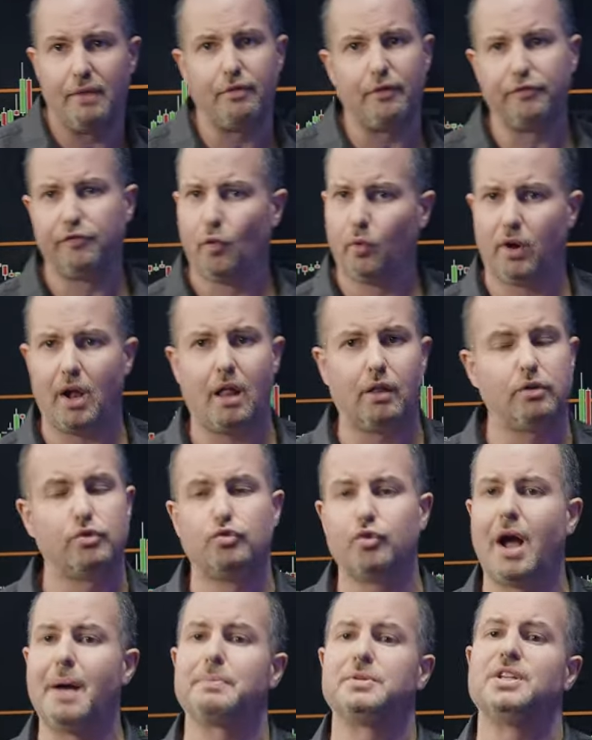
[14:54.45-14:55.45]
A $4
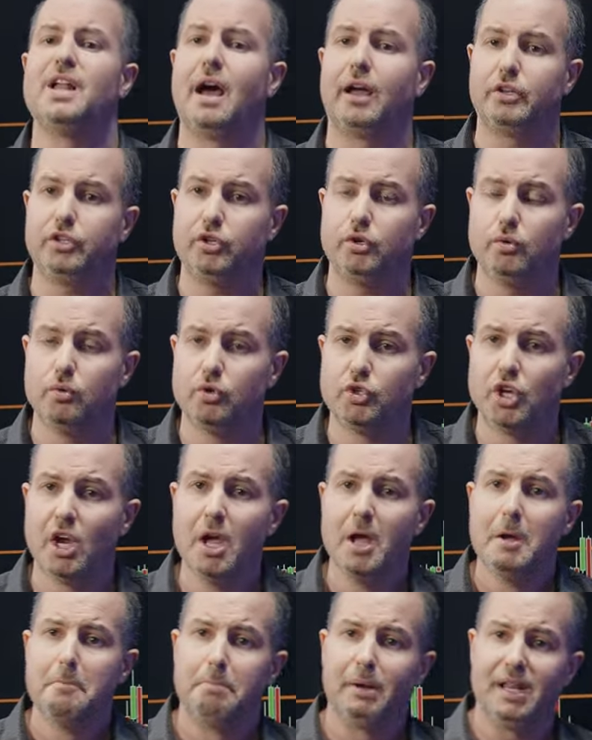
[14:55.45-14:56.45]
drop's not huge,
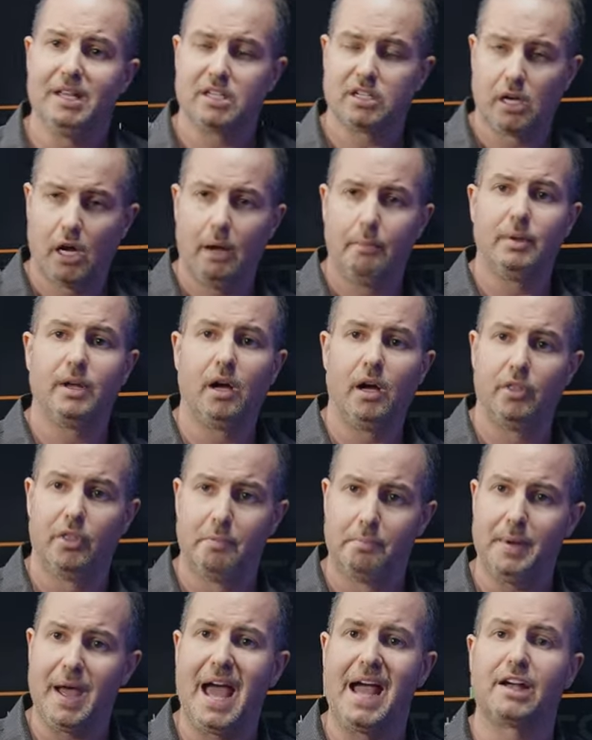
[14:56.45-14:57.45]
but it's coming on the
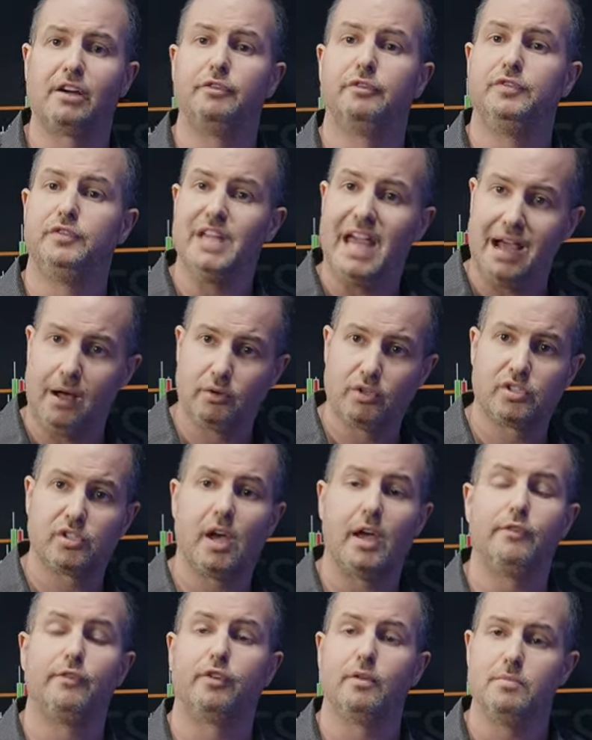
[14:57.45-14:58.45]
back of
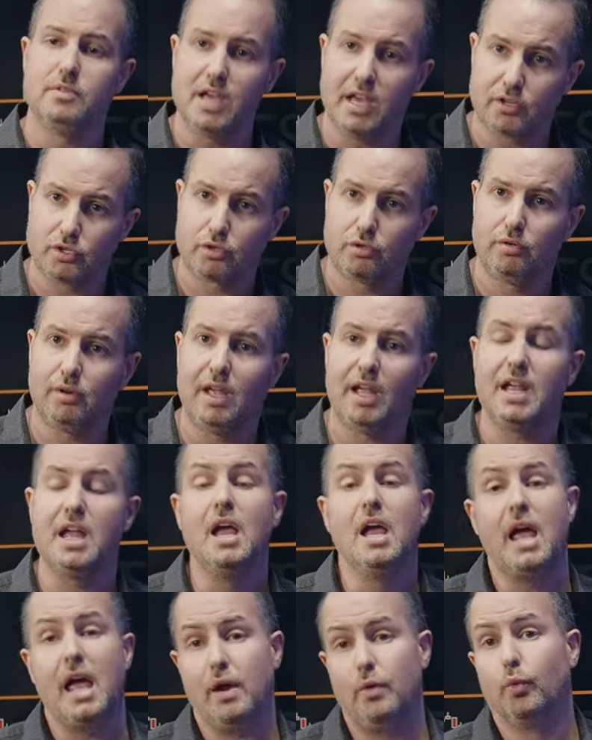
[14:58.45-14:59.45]
downside from yesterday
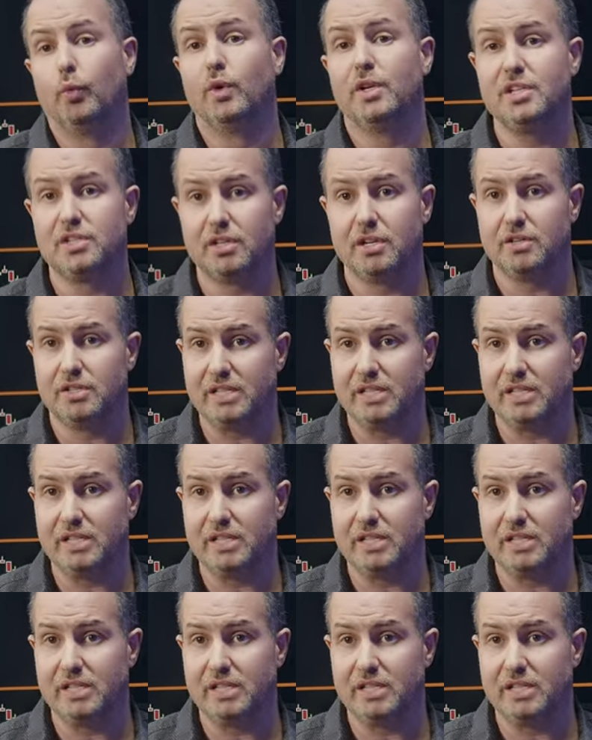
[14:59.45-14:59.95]
and recent